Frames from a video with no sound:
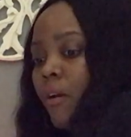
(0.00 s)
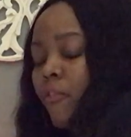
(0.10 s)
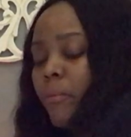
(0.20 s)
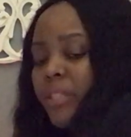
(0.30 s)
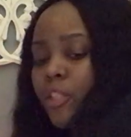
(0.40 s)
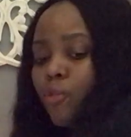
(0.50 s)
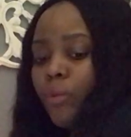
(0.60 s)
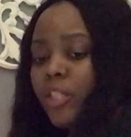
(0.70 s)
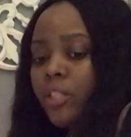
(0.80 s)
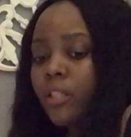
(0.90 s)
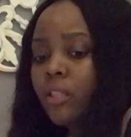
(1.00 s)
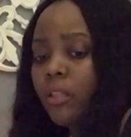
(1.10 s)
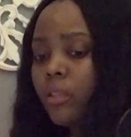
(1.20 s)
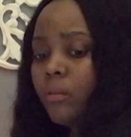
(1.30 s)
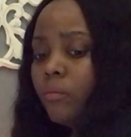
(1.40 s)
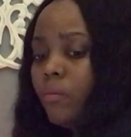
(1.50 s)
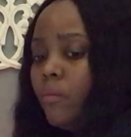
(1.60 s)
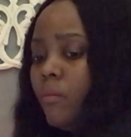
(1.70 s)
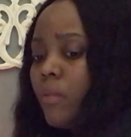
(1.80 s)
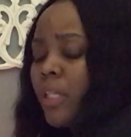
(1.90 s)
from a situation,
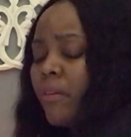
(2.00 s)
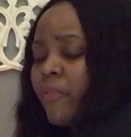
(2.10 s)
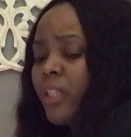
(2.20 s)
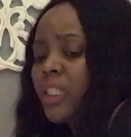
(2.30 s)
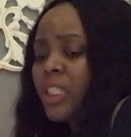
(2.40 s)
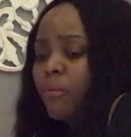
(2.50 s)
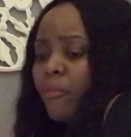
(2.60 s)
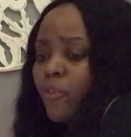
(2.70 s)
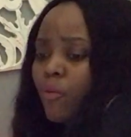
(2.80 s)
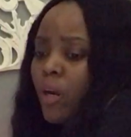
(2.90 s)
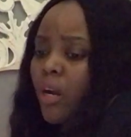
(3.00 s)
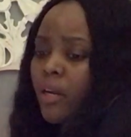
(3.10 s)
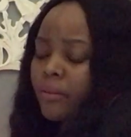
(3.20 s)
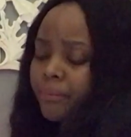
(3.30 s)
and I'm feeling some of you are,